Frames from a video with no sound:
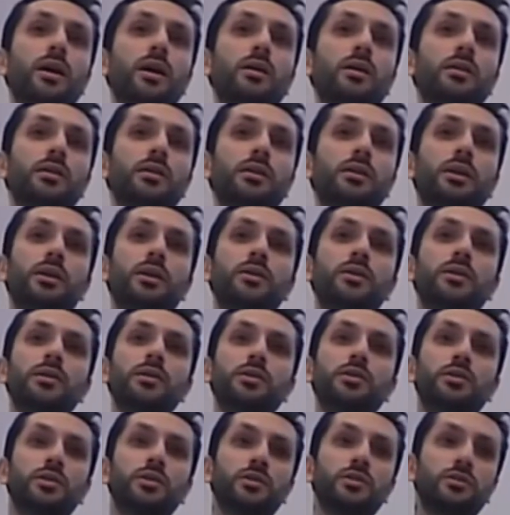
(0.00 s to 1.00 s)

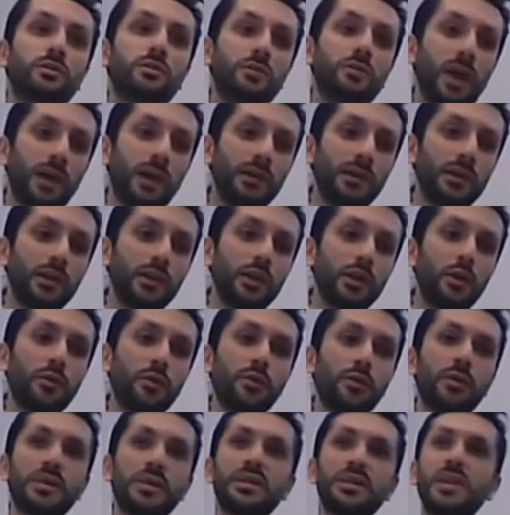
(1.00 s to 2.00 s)
you should ideally go
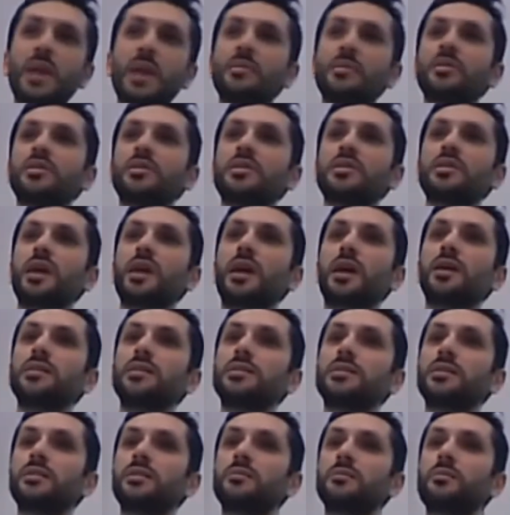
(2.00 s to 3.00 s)
through the Islamic society.